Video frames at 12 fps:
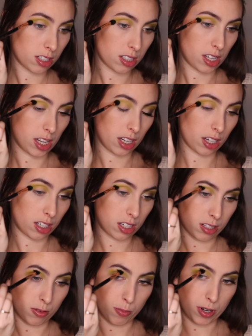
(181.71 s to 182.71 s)

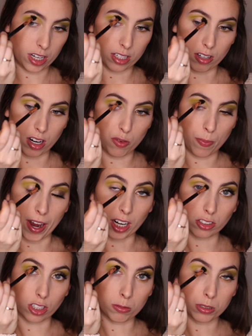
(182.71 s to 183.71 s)
but I don't have a
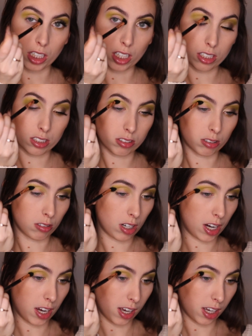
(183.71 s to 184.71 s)
backdrop stand, so
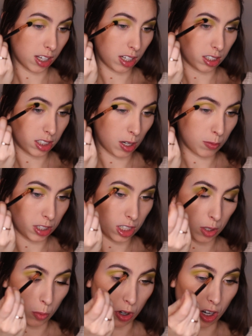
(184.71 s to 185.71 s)
I taped it
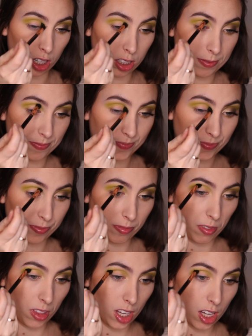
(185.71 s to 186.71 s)
to the wall.
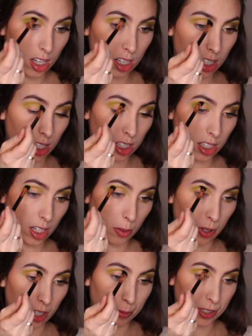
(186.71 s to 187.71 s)
And then I
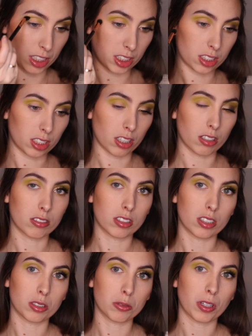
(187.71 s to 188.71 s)
went upstairs to go
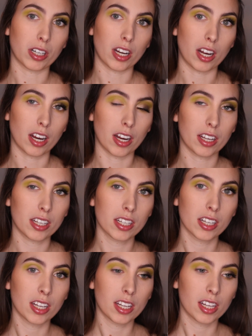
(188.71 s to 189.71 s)
do one eye,
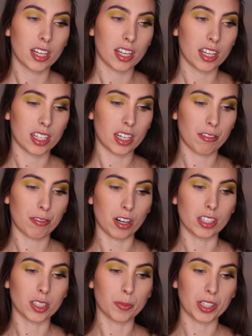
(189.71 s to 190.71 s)
and I
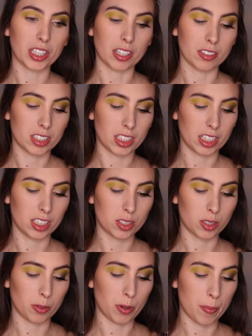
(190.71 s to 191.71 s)
forgot something downstairs,
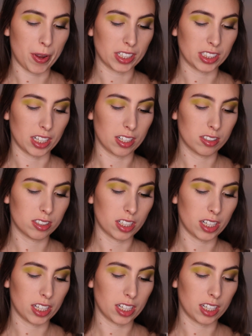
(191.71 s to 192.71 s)
so I ran back down,
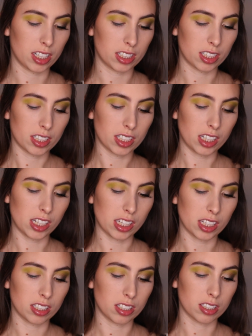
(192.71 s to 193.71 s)
and
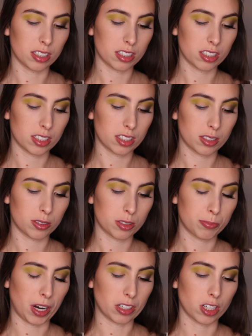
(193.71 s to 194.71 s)
the
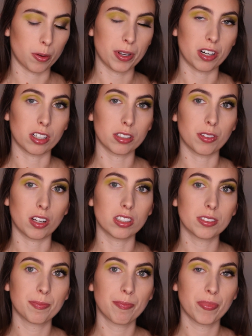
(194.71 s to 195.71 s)
backdrop had already fallen.